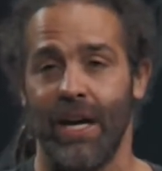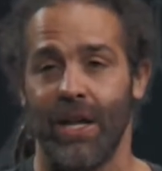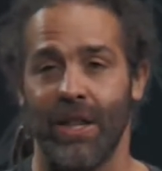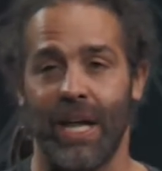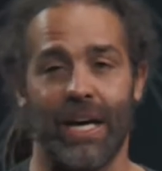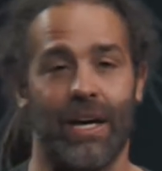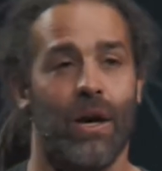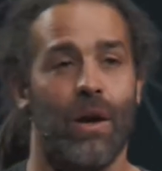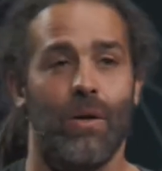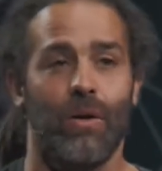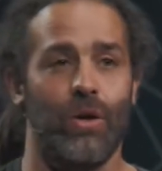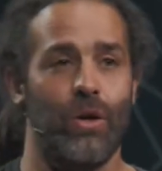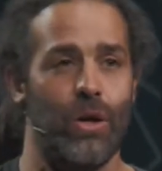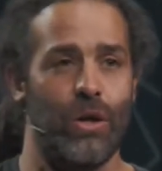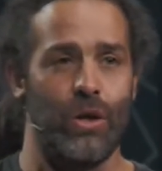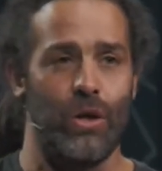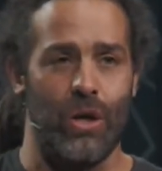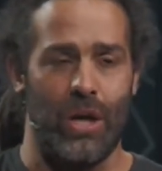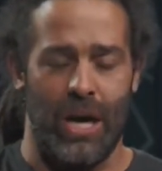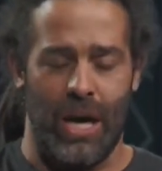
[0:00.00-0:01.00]
Like, you,
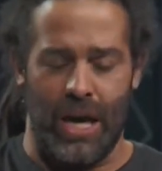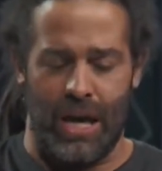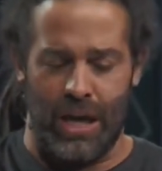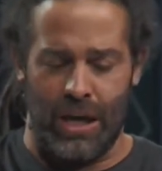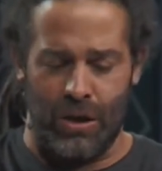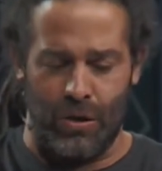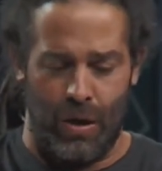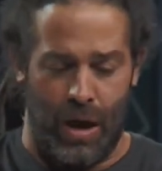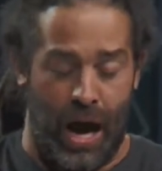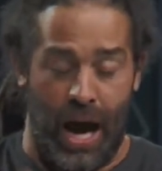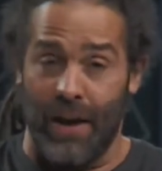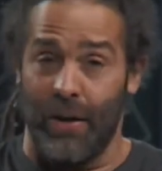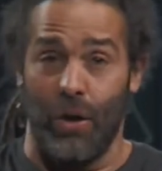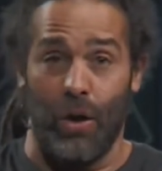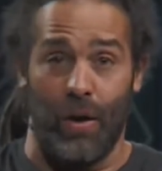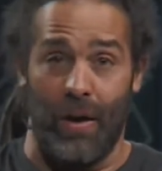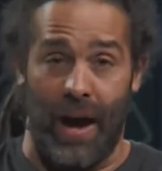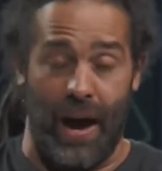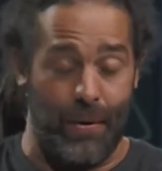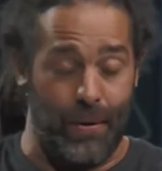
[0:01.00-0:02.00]
you, I don't know
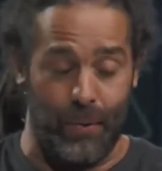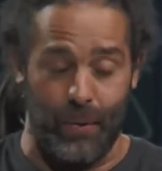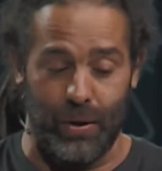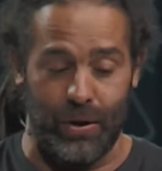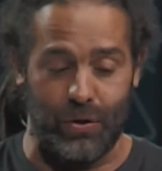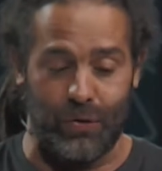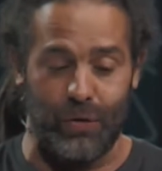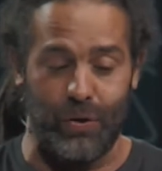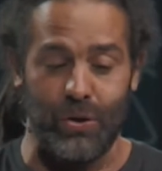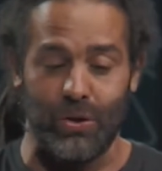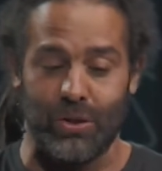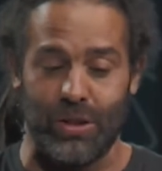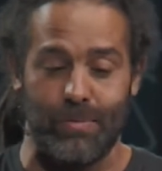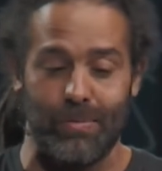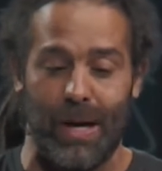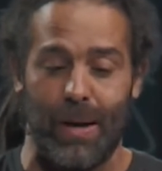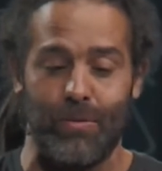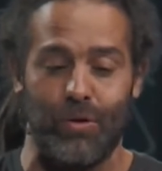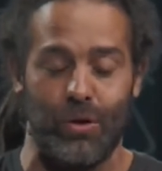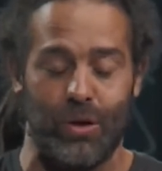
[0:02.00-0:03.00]
how it works for you.
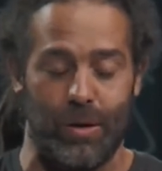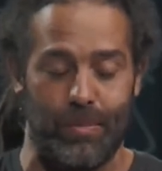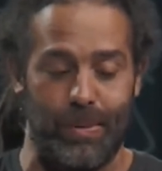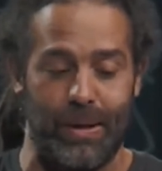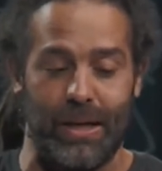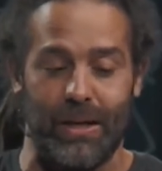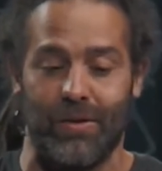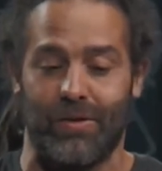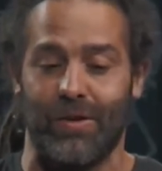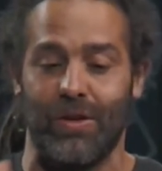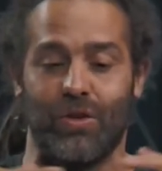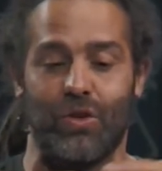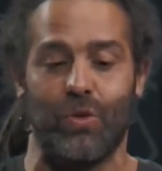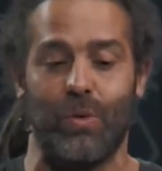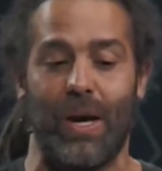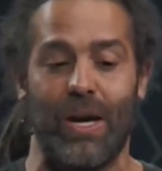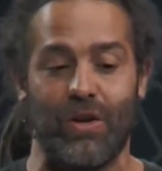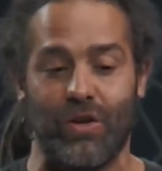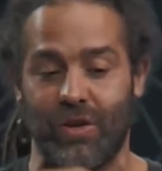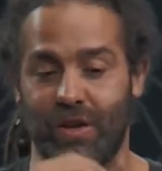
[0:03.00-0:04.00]
Sometimes you could be in a
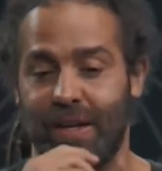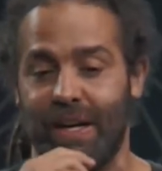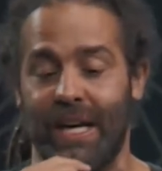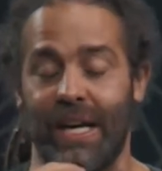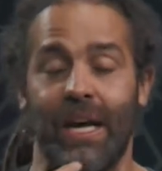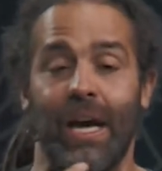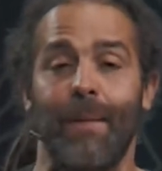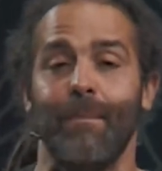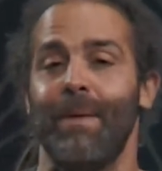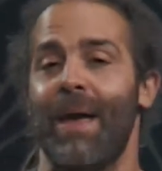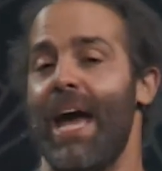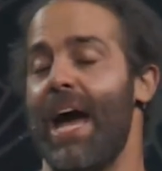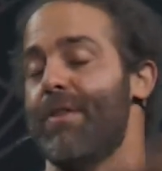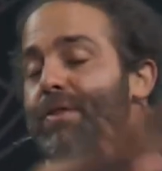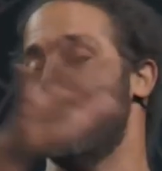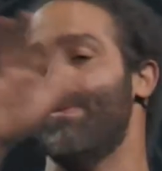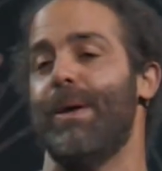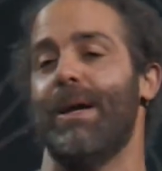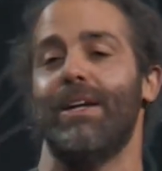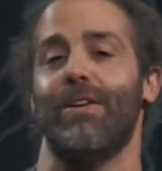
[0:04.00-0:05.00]
situation and
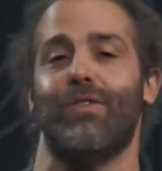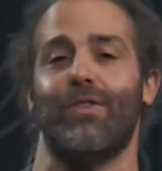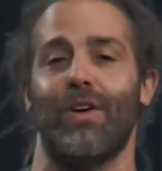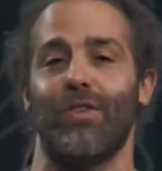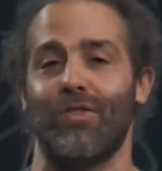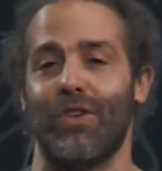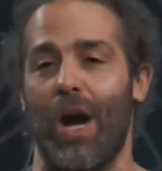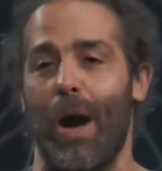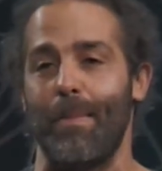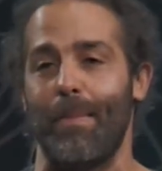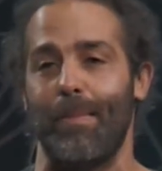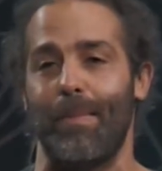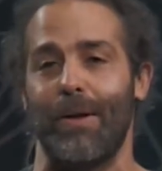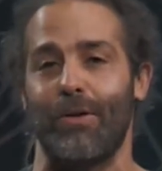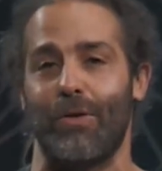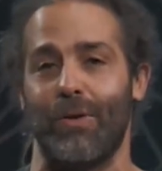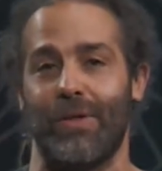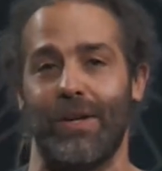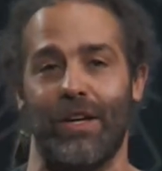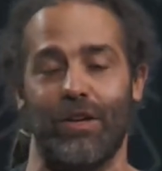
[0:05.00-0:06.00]
everybody says
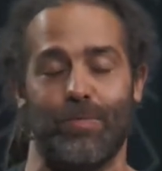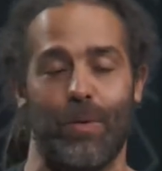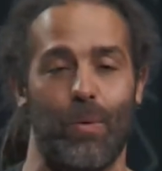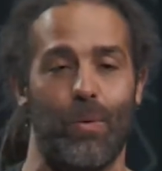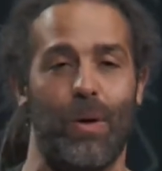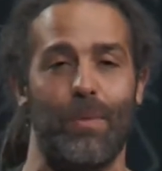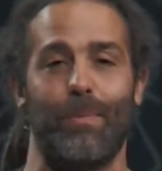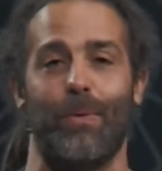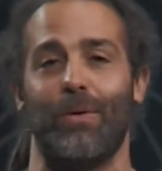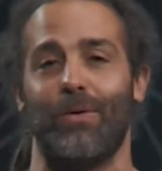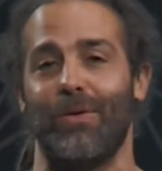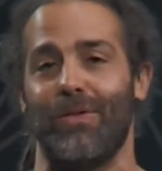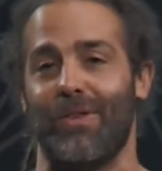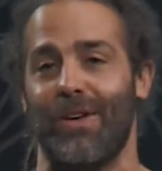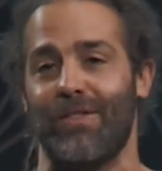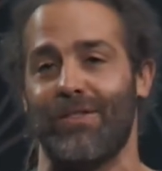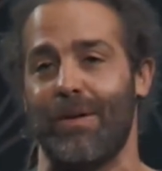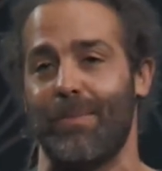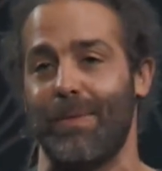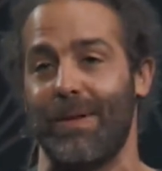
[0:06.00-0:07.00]
complimentary things, but one person
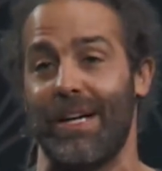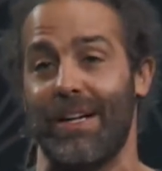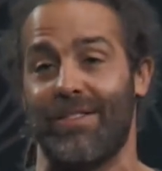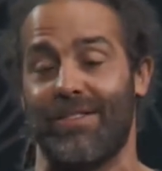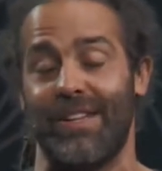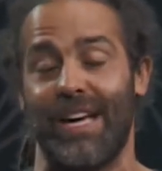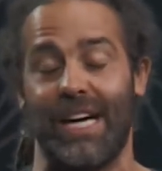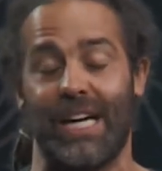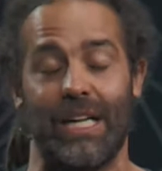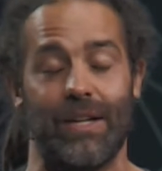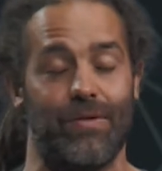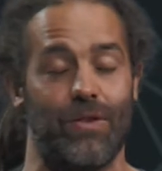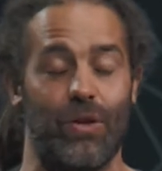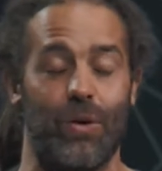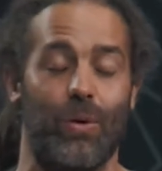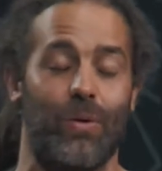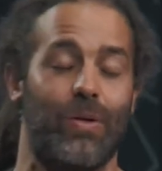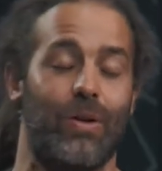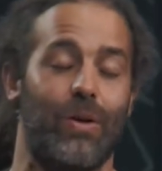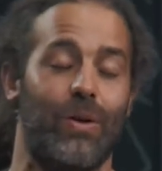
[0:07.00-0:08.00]
says something that's negative, and the
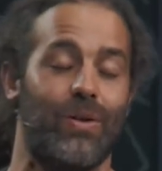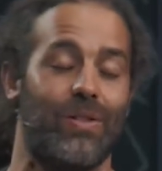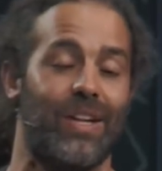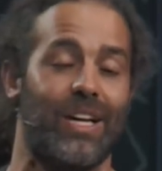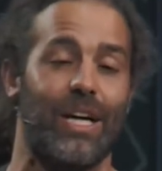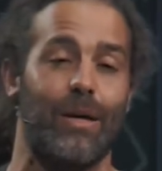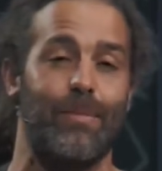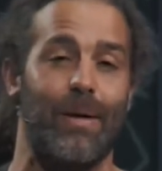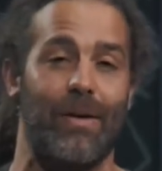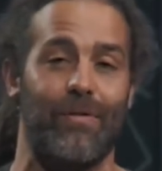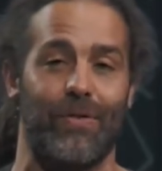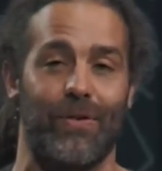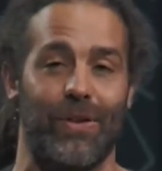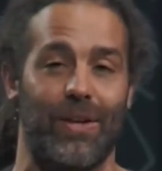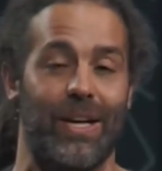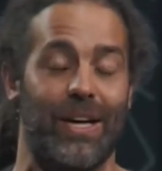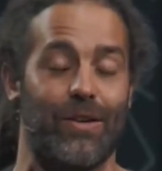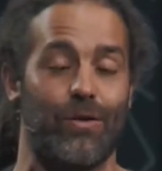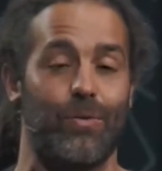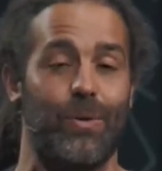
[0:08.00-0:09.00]
only thing you can think about for the
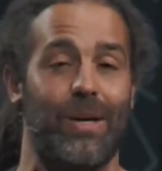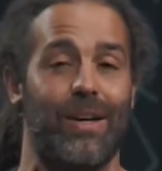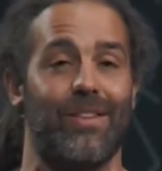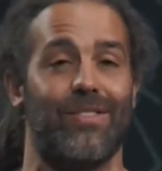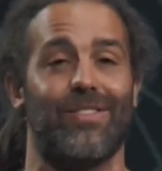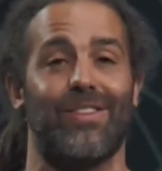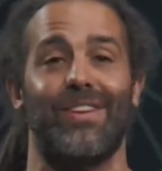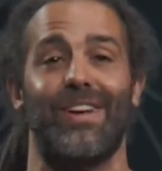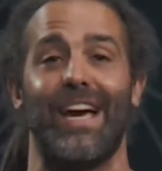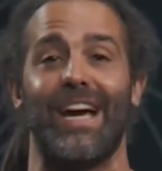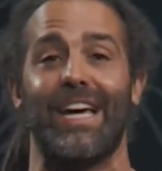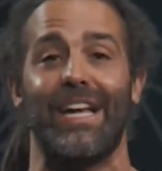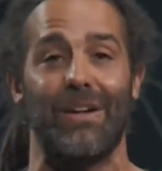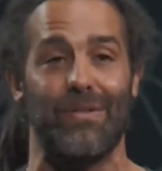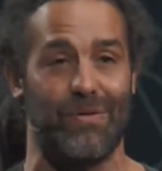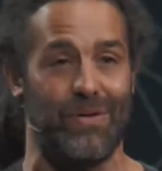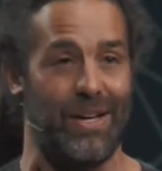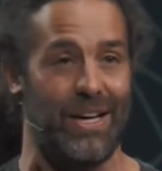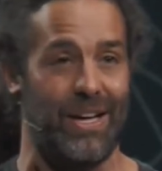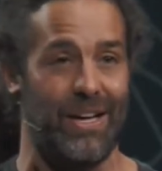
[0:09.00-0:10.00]
next week is the negative
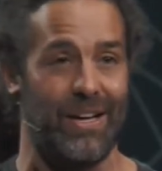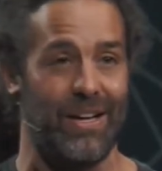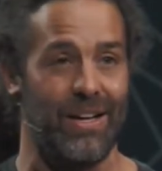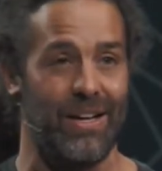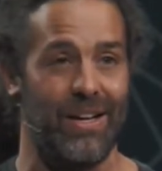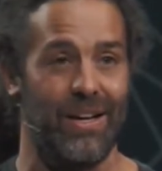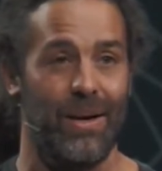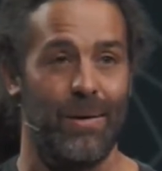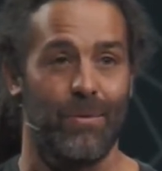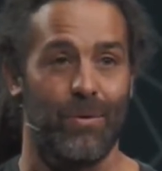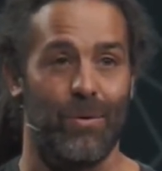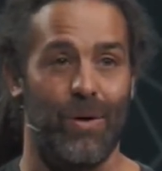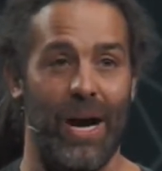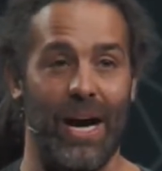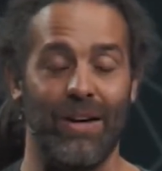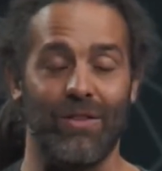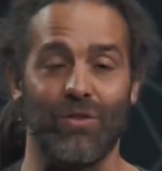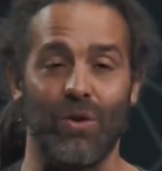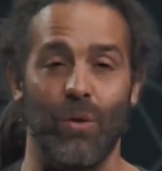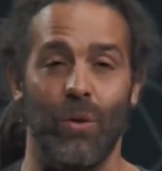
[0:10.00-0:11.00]
thing,
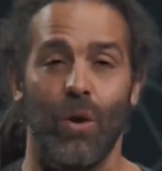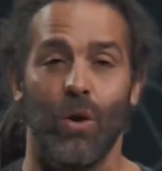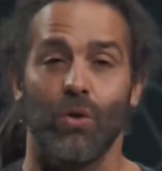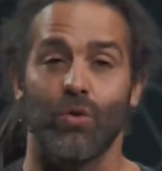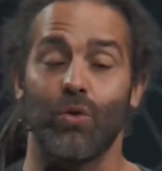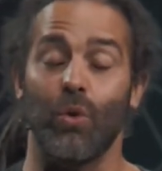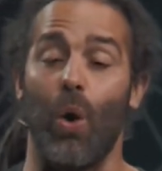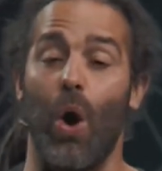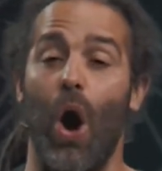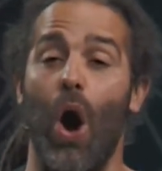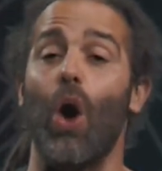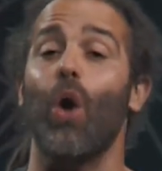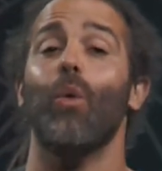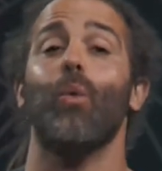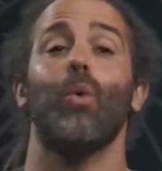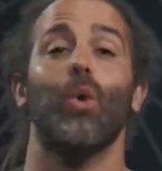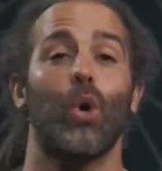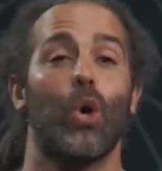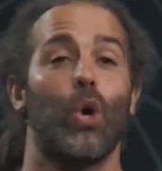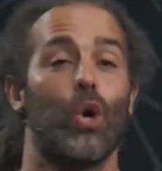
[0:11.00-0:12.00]
right? So, so our
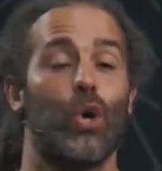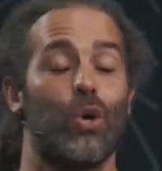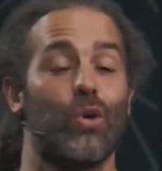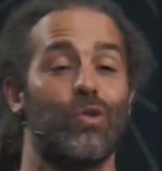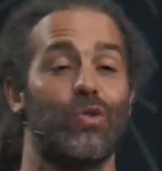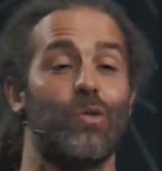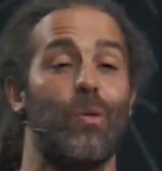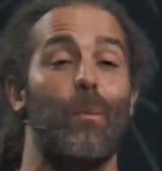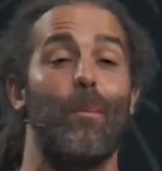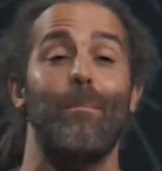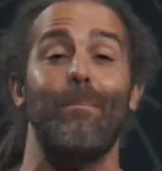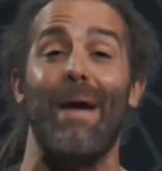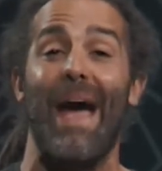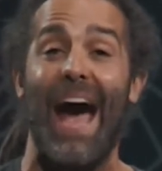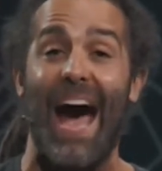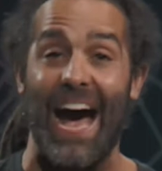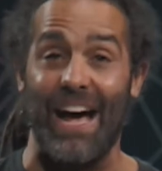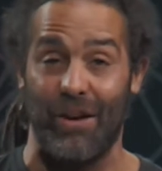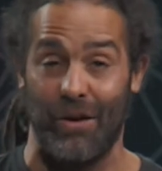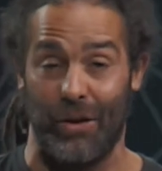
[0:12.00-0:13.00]
words
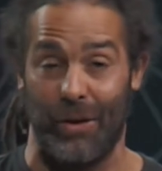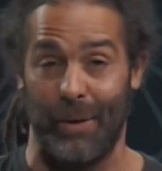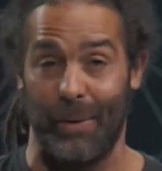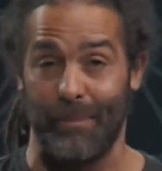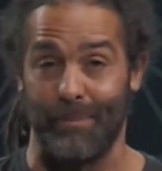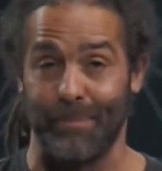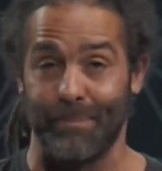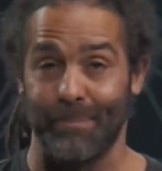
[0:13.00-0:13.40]
matter.